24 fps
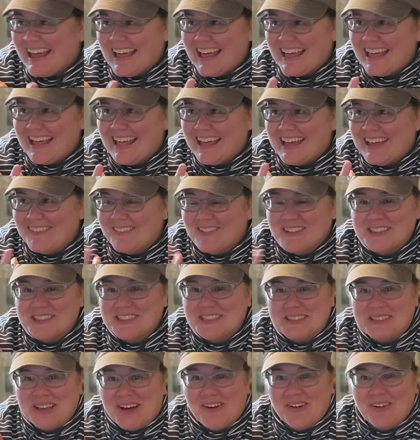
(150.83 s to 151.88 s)
It was
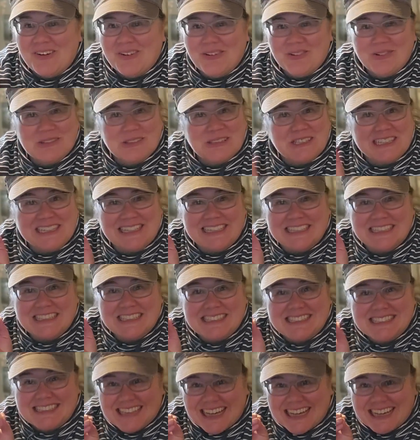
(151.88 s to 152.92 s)
so cool. She did
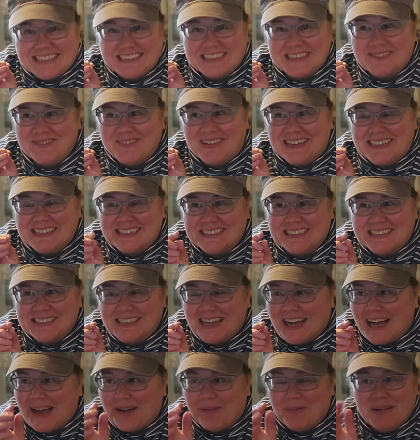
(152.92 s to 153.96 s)
such an amazing
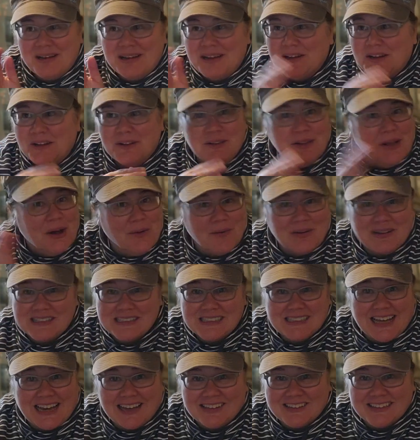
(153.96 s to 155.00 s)
job. No one
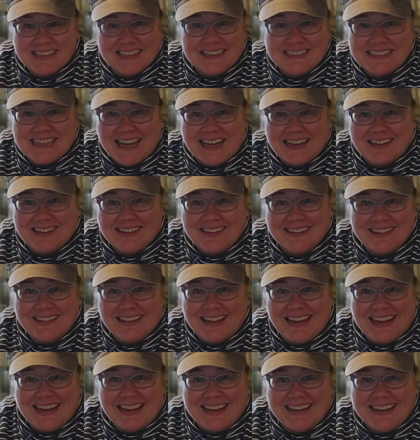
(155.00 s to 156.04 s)
sounded exactly
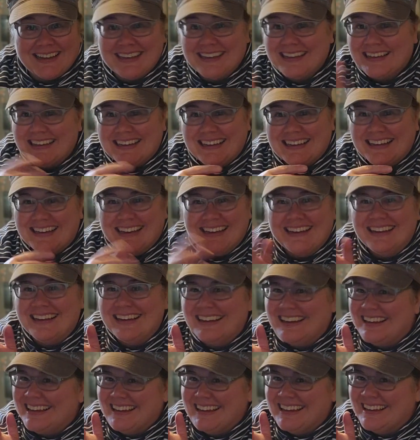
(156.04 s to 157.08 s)
alike.
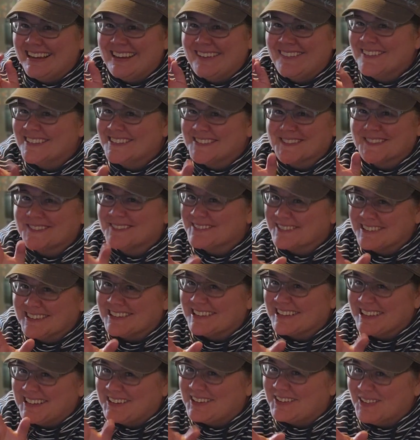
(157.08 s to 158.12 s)
It was
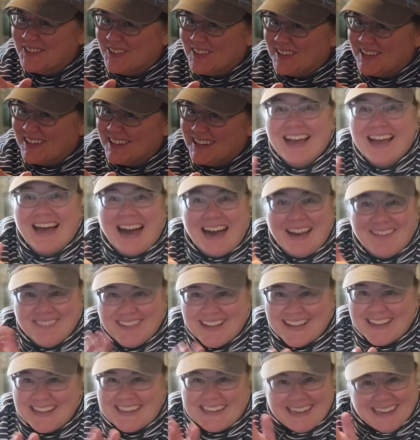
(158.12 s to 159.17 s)
really cool. I'm
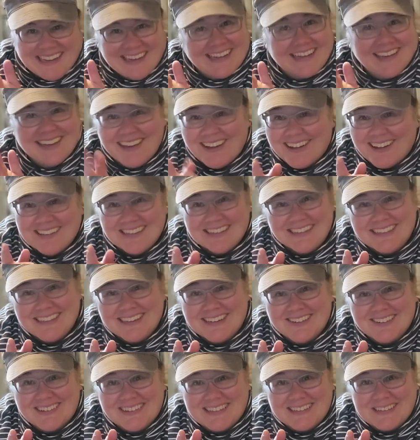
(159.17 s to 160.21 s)
telling you, y'all need to go
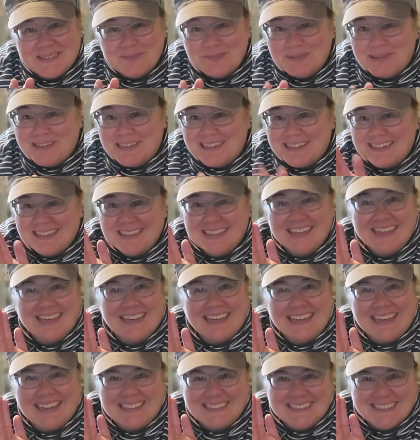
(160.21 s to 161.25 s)
read this book.
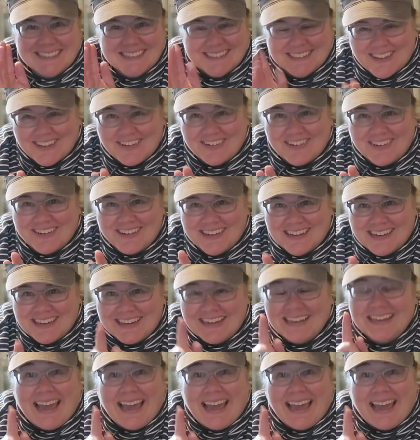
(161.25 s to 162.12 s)
It's so good.